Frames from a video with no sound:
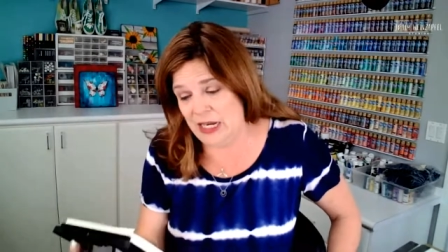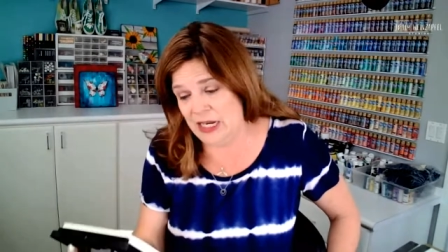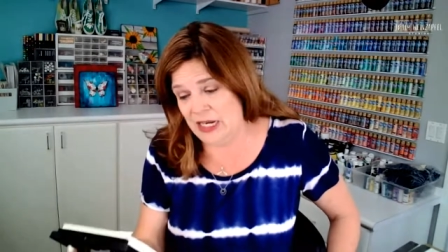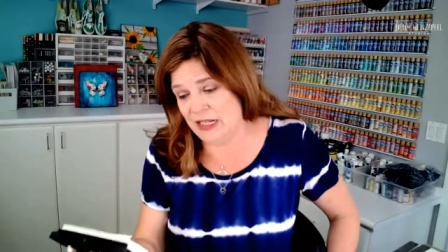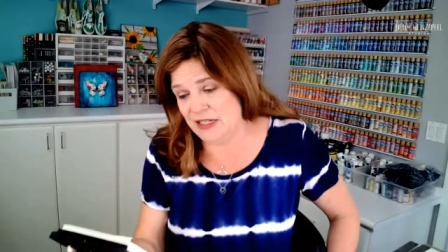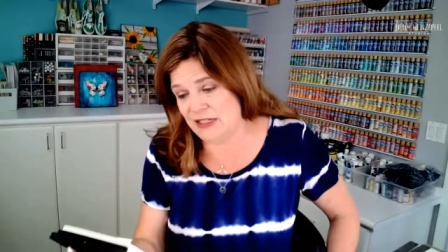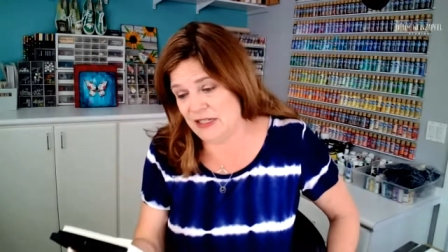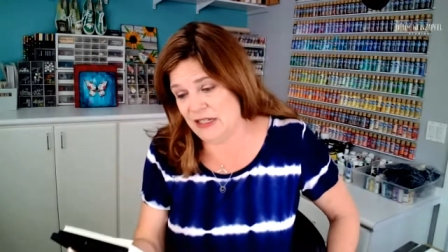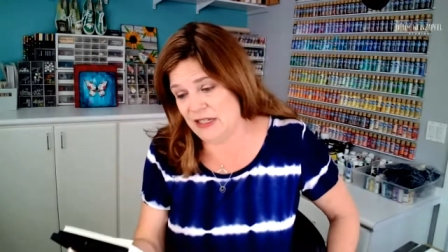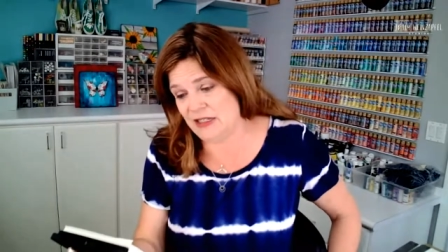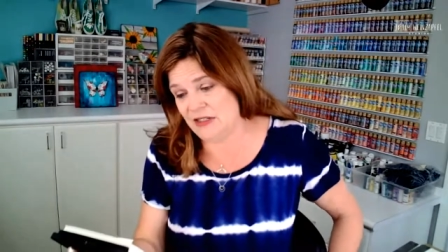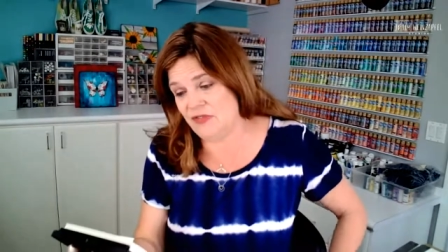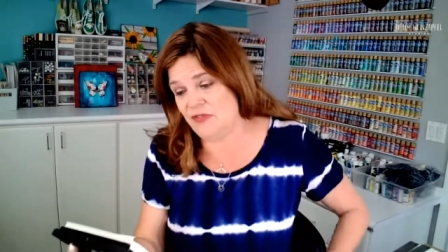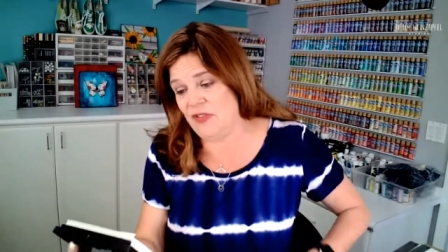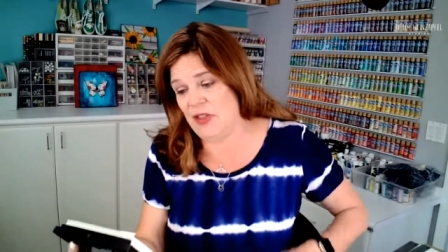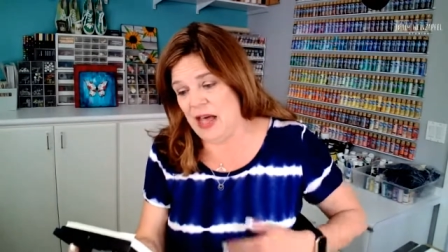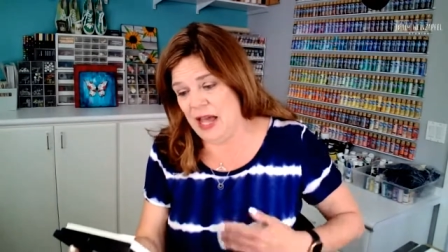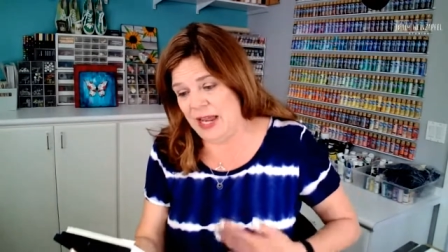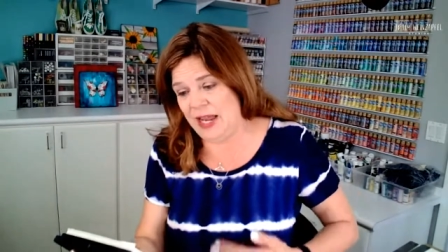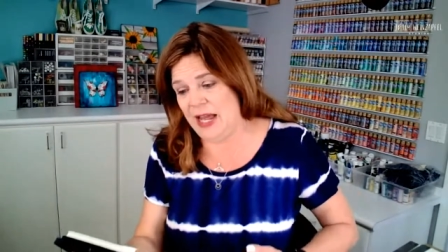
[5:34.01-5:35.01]
And it says,
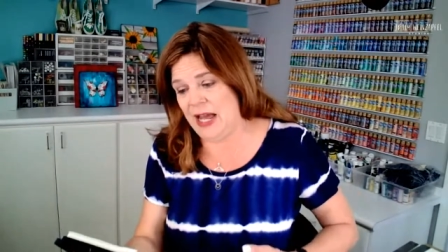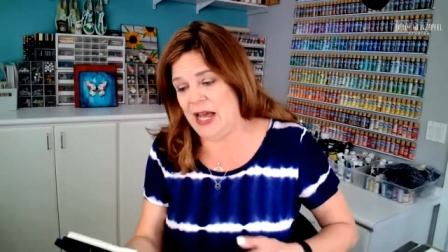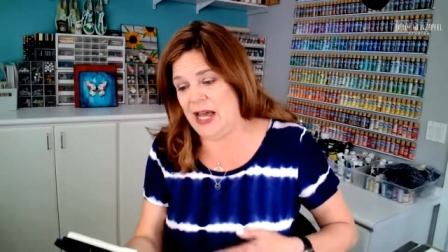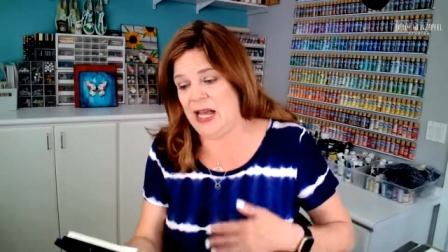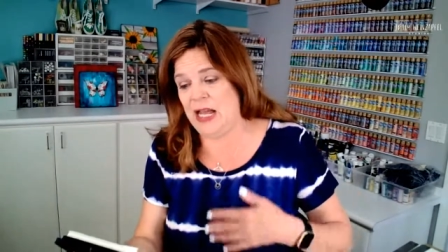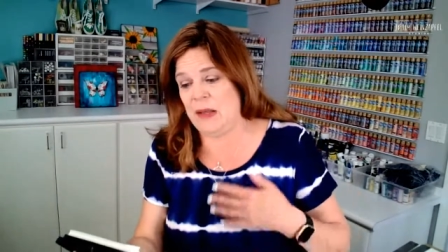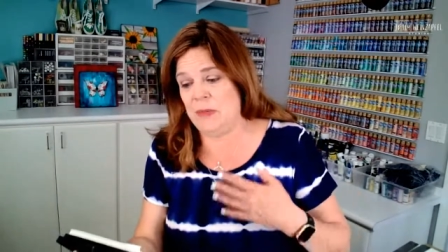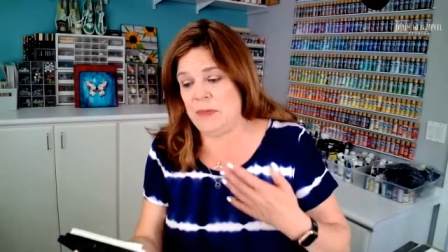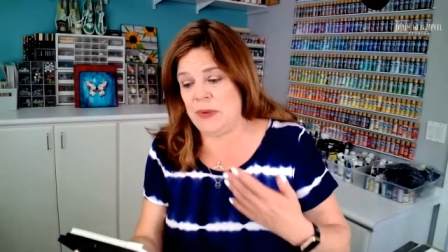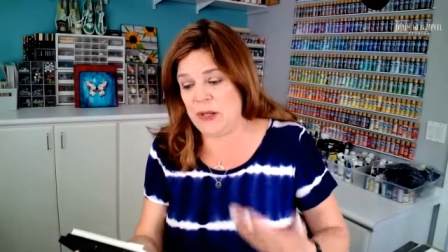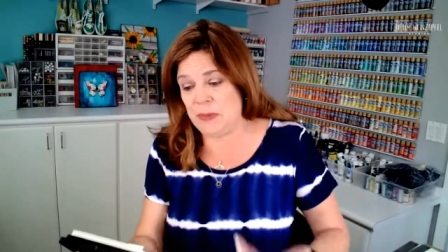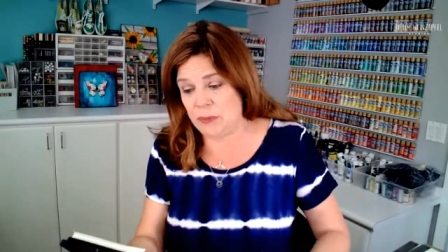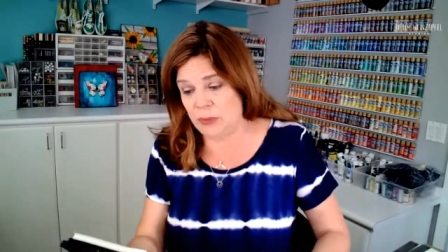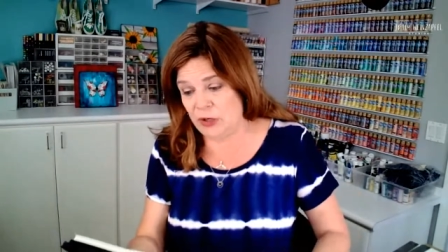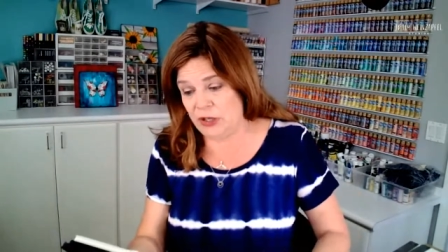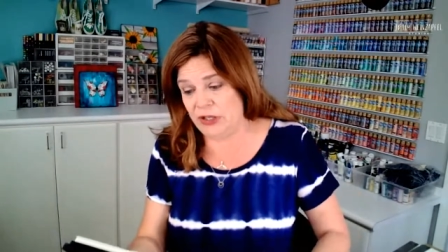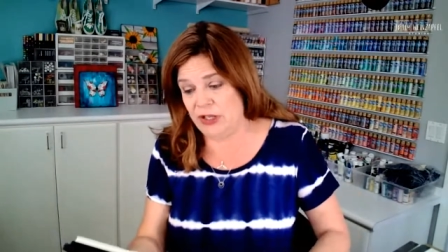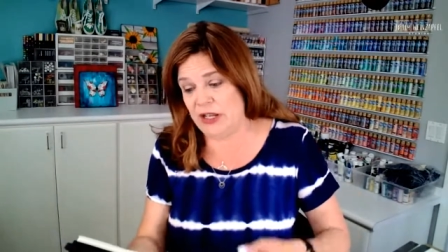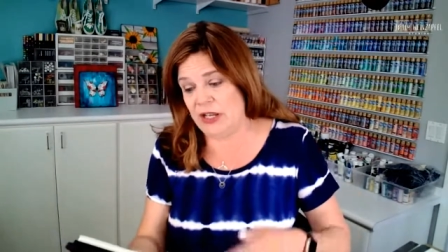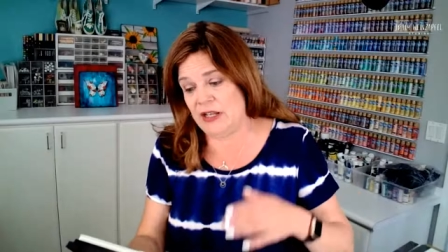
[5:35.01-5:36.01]
fly high, be
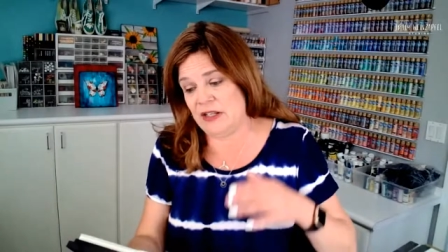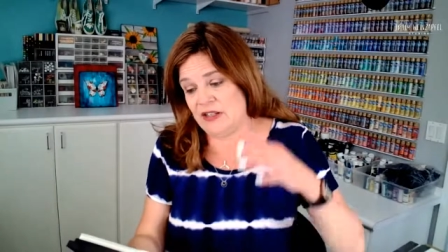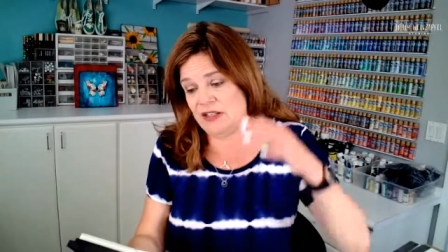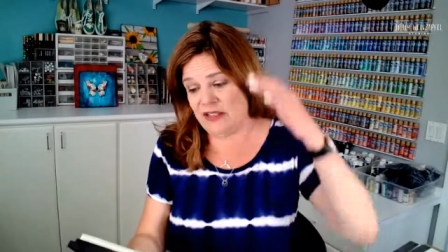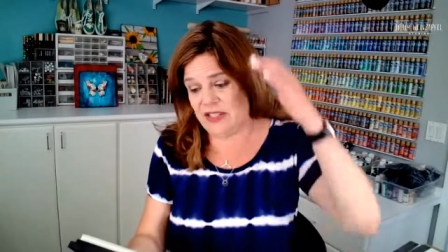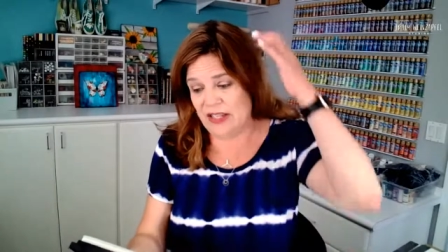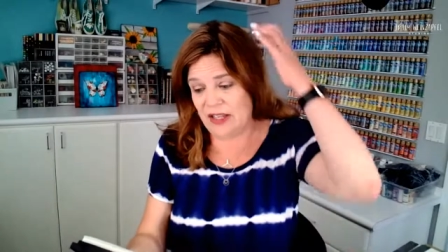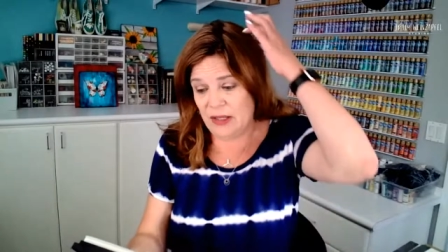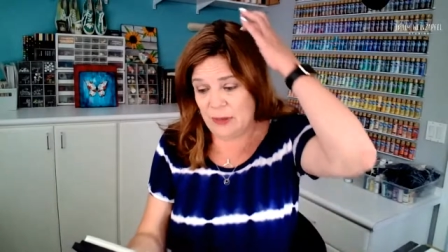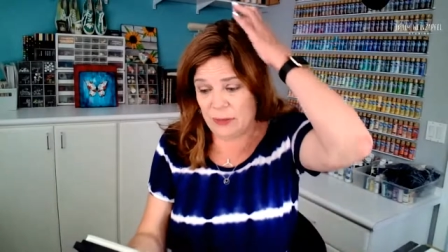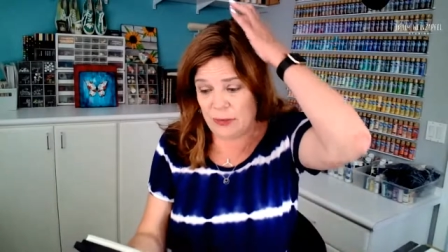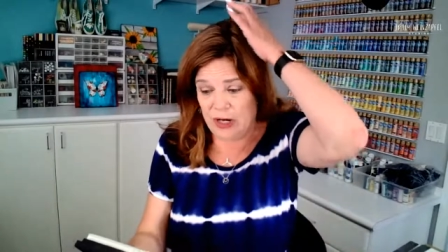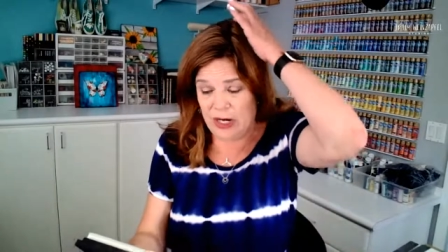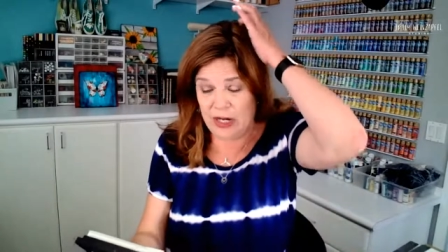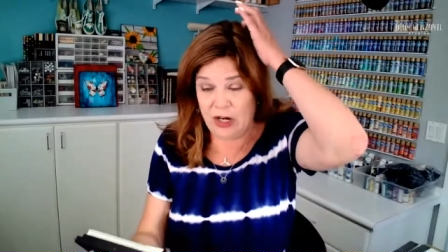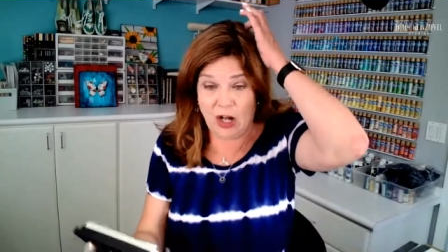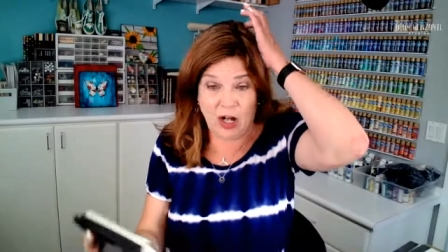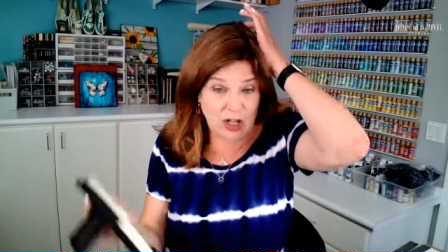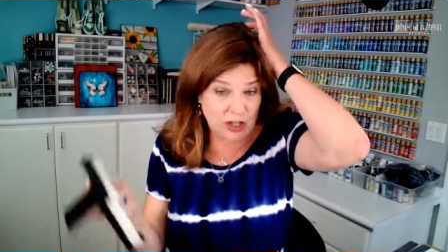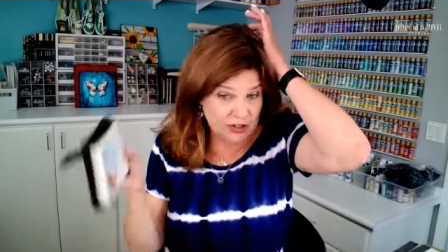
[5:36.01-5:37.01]
brilliant,
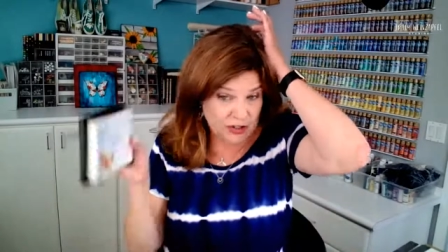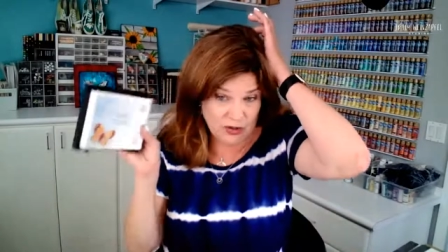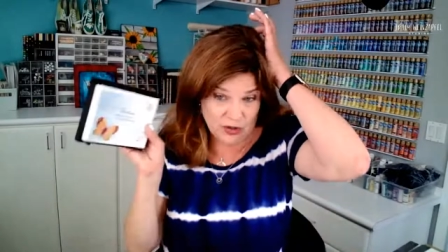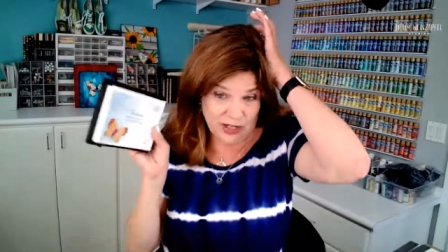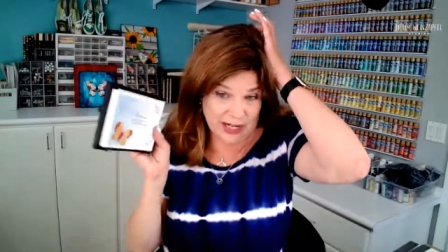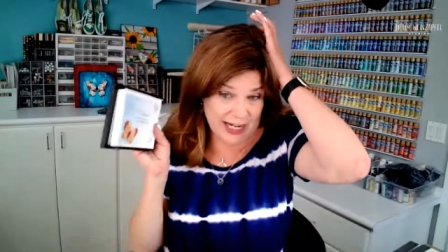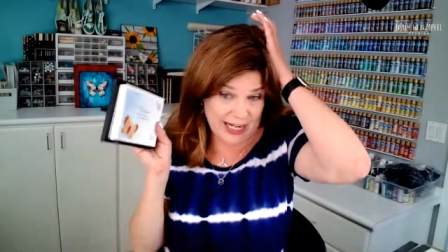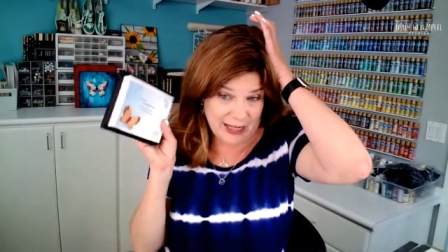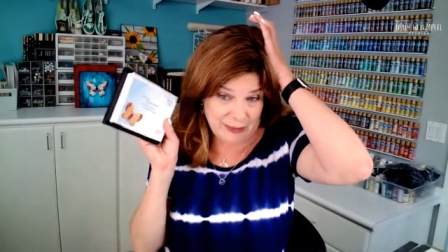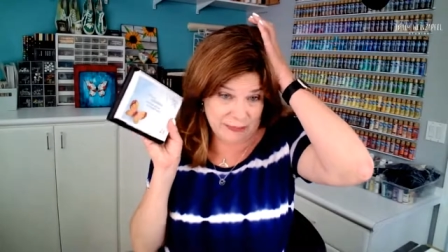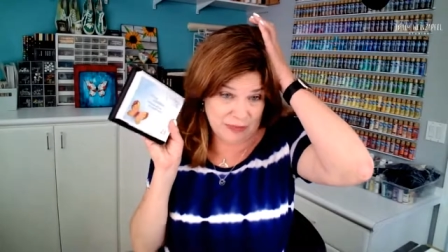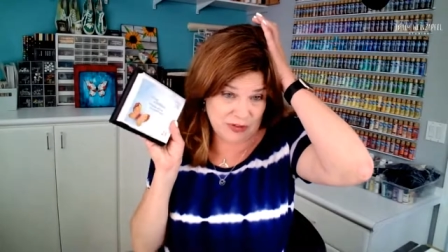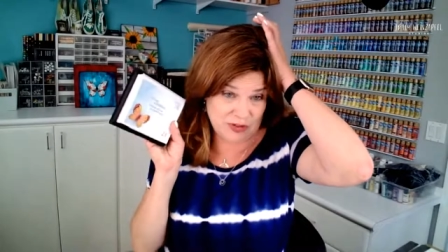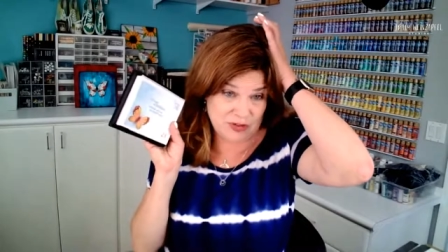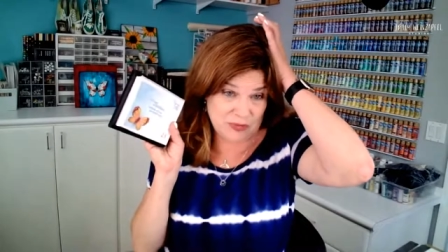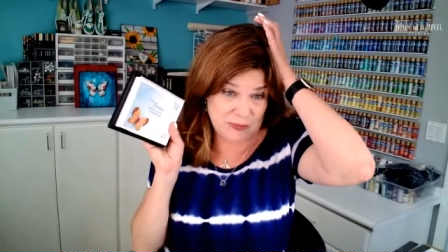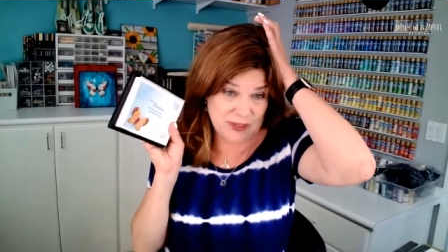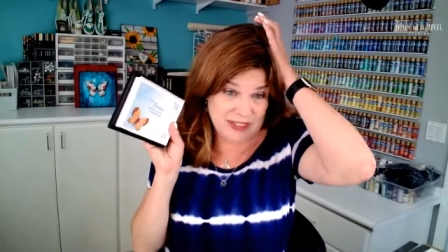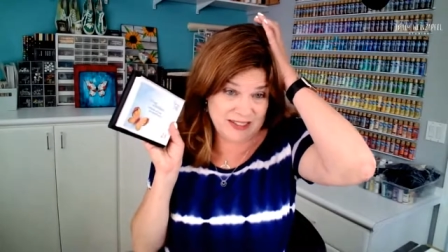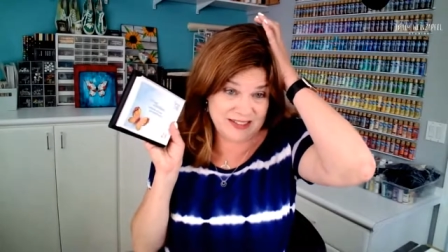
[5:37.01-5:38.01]
celebrate all your
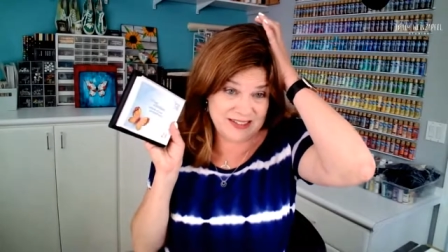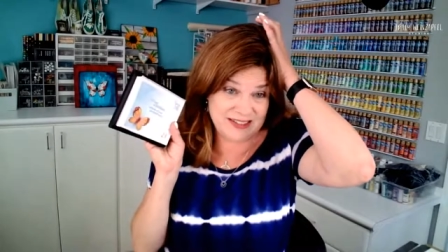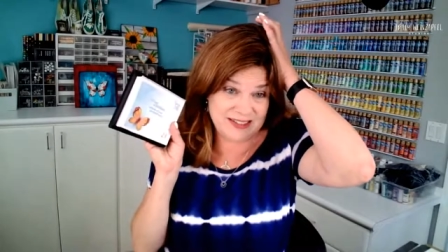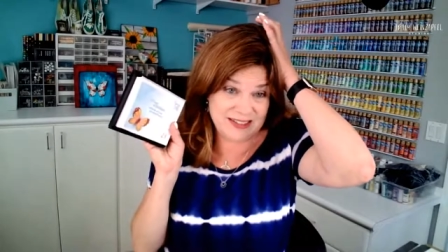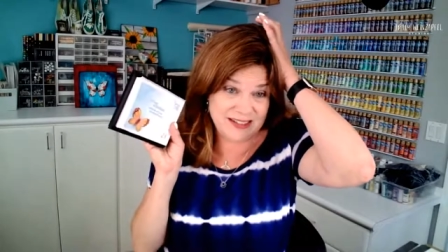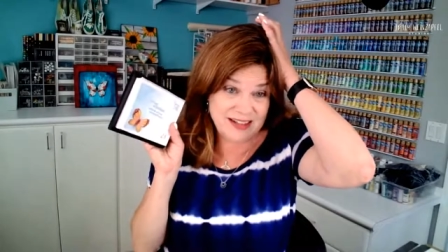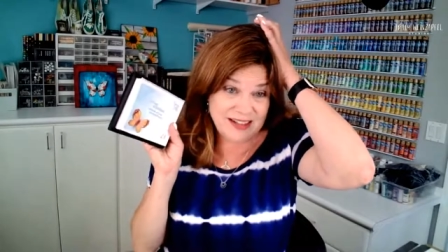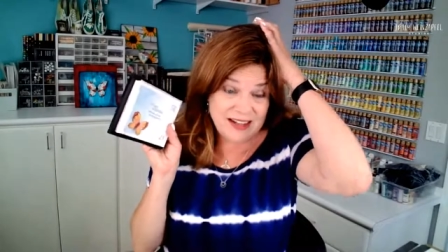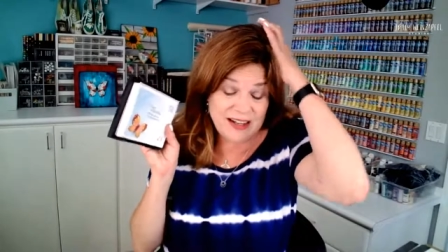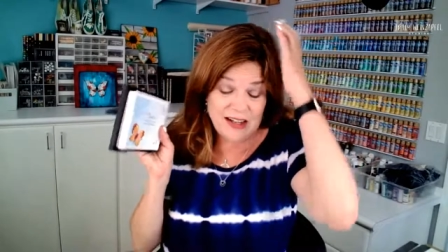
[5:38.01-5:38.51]
accomplishments.